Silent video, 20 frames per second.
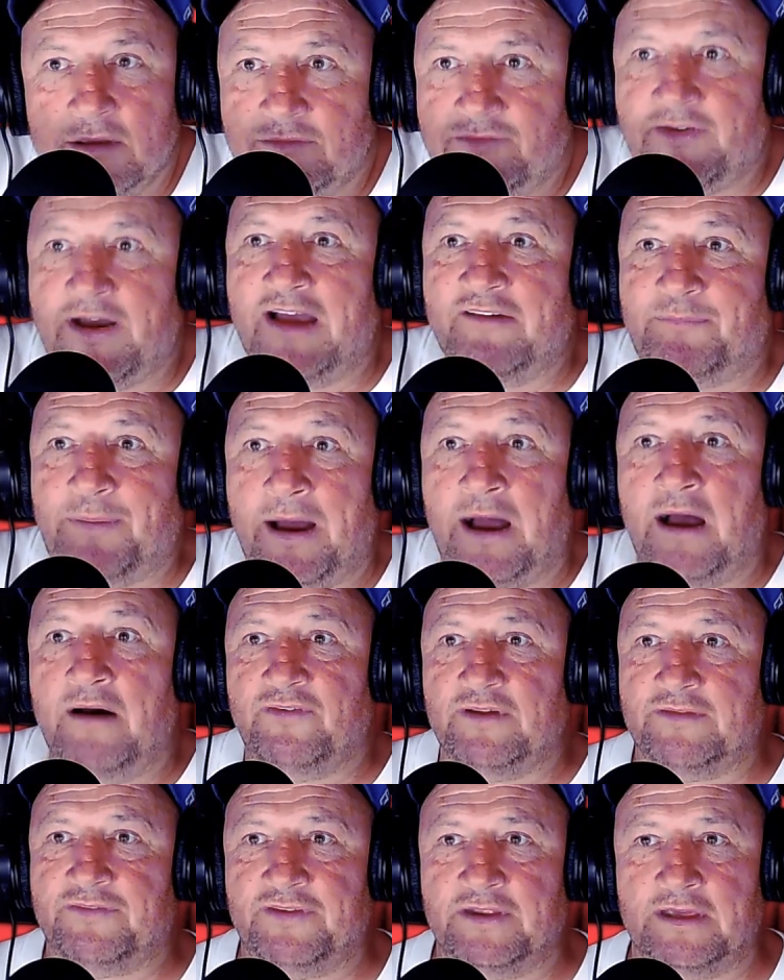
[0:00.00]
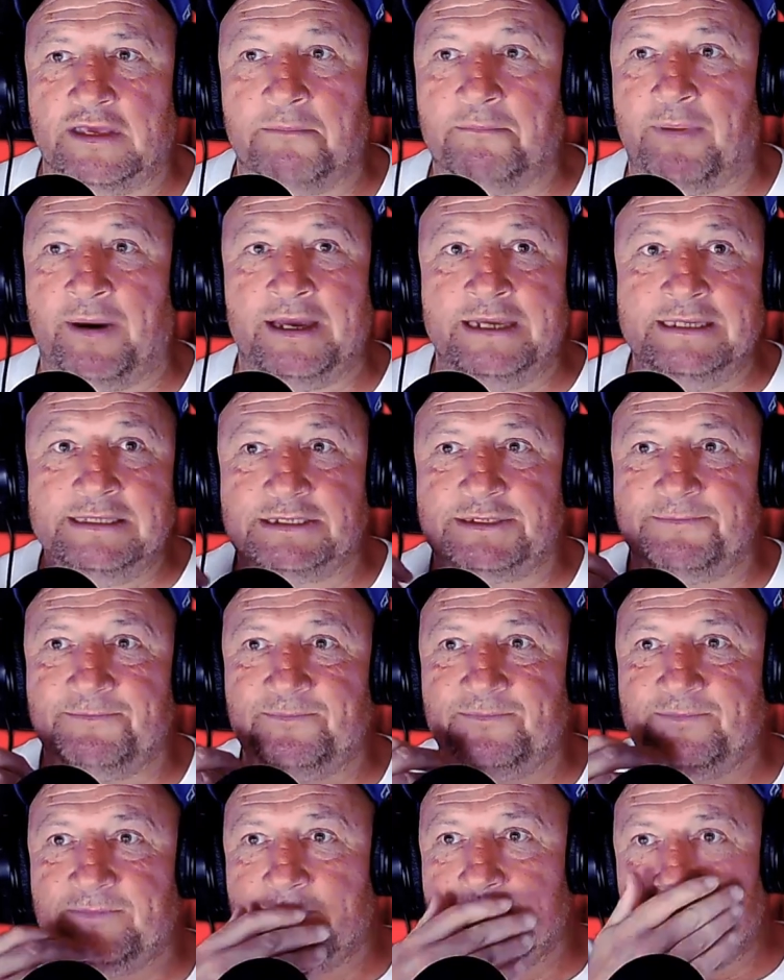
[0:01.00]
five pound for a frigging pint.
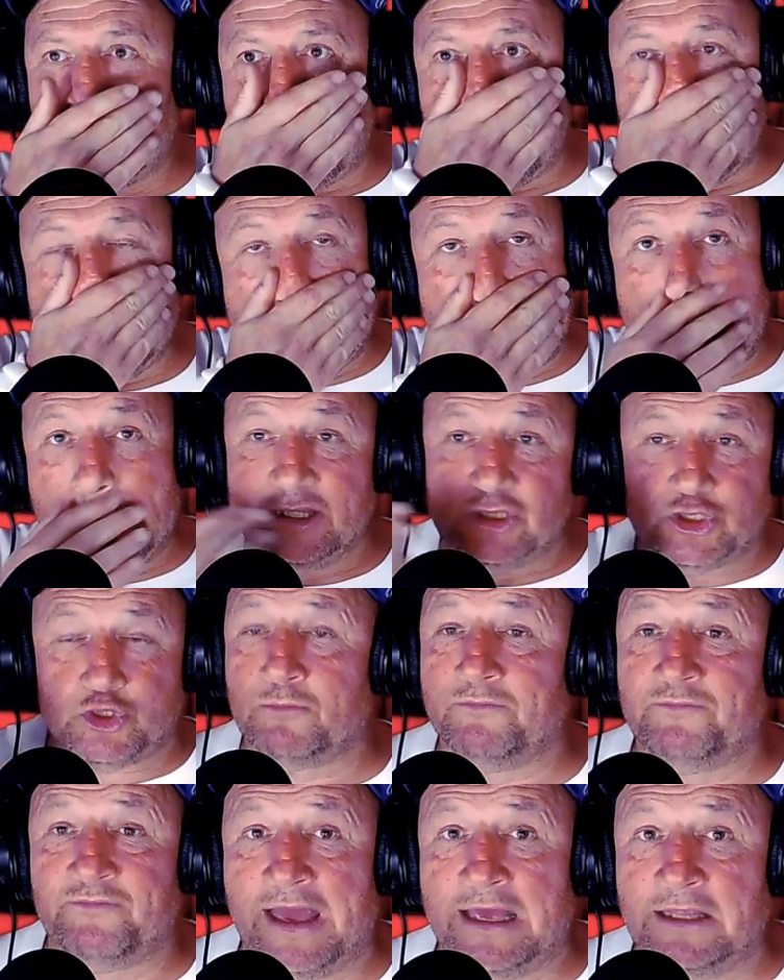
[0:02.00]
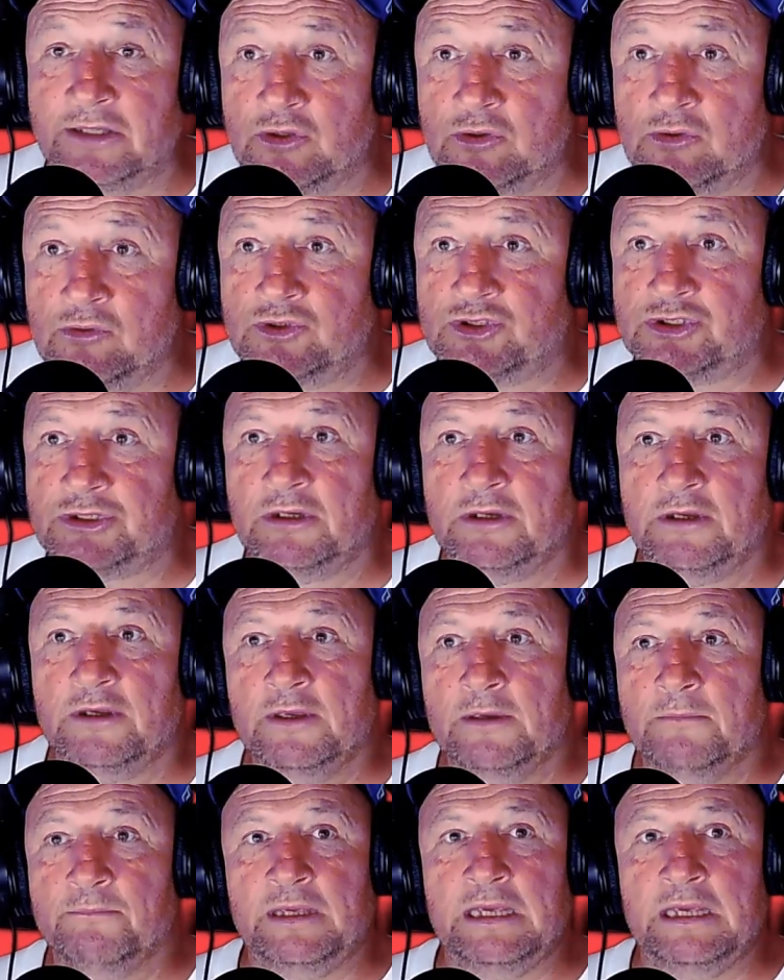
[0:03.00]
five or a pint now? Yeah, some venues.